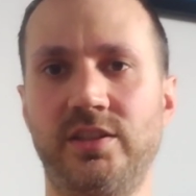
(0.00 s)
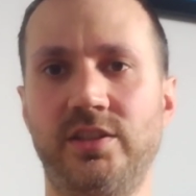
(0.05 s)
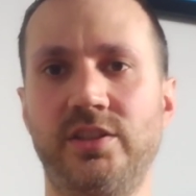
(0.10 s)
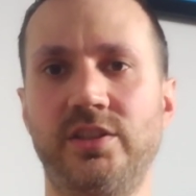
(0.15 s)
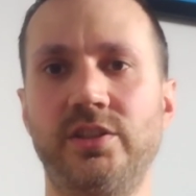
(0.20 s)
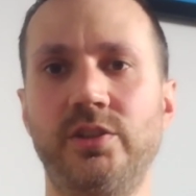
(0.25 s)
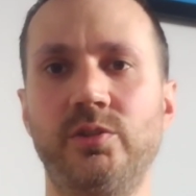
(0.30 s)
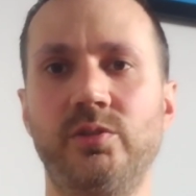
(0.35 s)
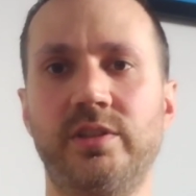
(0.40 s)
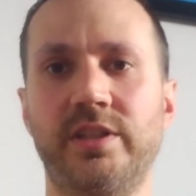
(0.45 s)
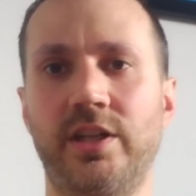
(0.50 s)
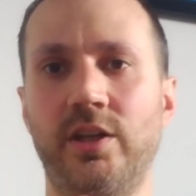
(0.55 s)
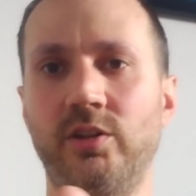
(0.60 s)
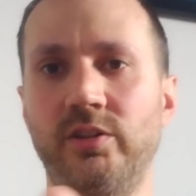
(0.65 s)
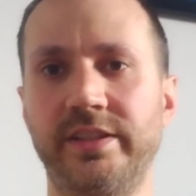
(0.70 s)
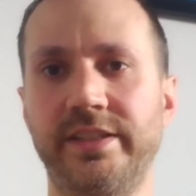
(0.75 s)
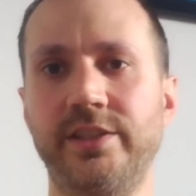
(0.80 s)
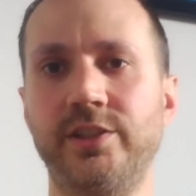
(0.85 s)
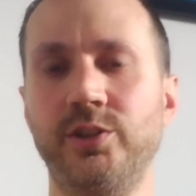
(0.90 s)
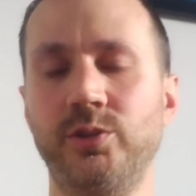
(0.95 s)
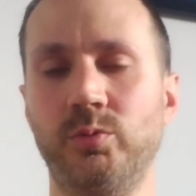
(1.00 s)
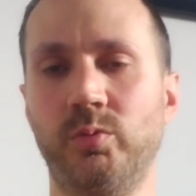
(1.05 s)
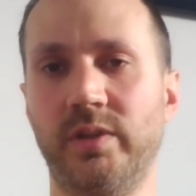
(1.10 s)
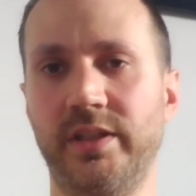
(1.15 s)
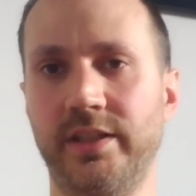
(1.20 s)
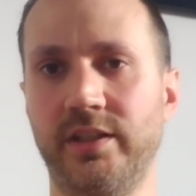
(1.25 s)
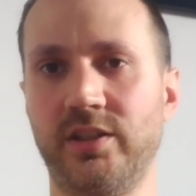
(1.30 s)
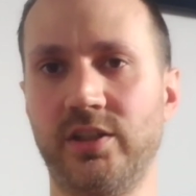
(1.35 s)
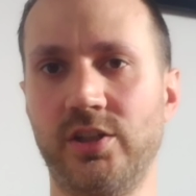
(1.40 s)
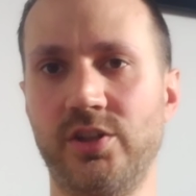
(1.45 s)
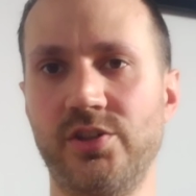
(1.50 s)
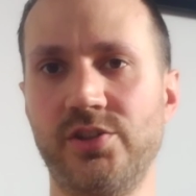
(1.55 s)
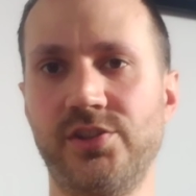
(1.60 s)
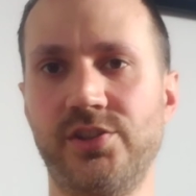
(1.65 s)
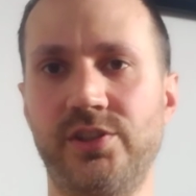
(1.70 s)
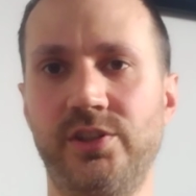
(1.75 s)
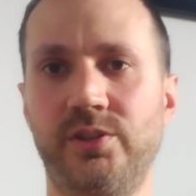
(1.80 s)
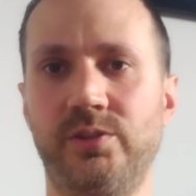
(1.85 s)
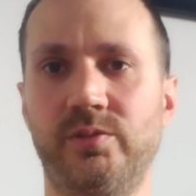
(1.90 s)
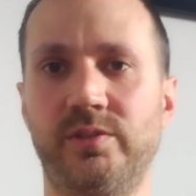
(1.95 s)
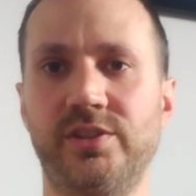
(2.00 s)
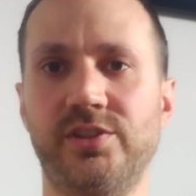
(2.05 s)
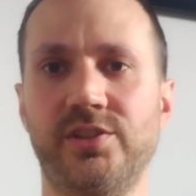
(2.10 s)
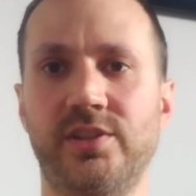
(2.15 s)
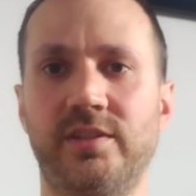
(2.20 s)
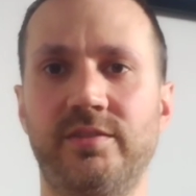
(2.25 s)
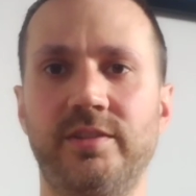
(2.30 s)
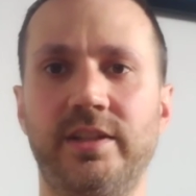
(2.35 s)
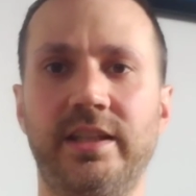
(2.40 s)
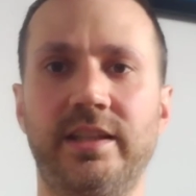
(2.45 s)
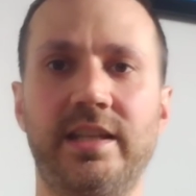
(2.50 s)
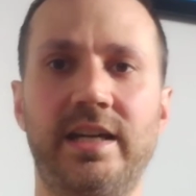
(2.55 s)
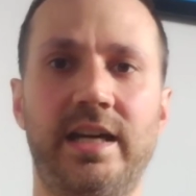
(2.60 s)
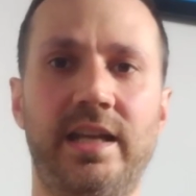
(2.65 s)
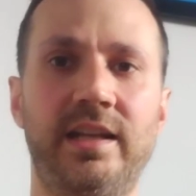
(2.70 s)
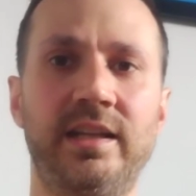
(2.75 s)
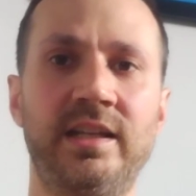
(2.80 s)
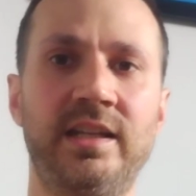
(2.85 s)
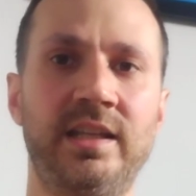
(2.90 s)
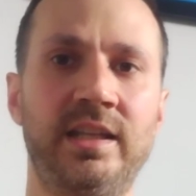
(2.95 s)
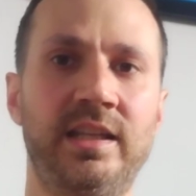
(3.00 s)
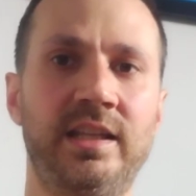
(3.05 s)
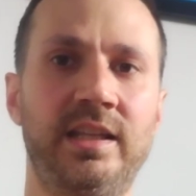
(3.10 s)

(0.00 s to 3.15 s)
you can only do what occurs to you and stuff like that.